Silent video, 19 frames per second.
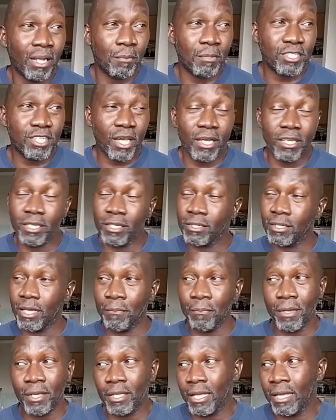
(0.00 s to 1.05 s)
Let me tell you,
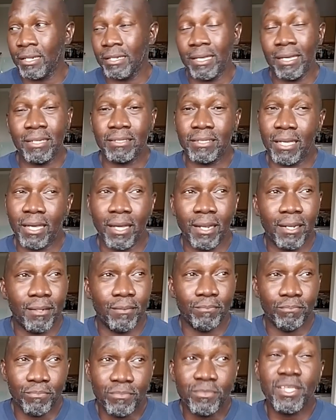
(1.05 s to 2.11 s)
I mean, it is, it,
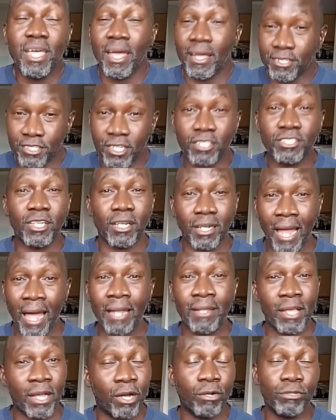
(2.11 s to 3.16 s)
yes, there's a
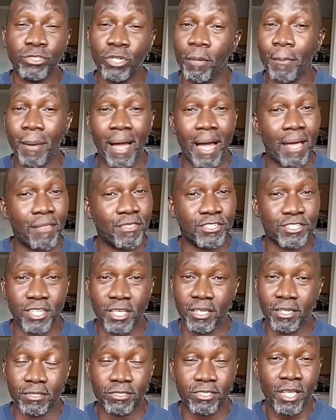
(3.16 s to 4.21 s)
lot that goes on behind the
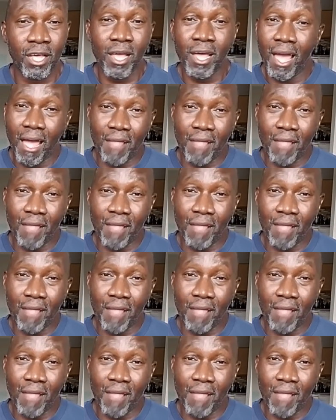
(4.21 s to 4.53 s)
scenes.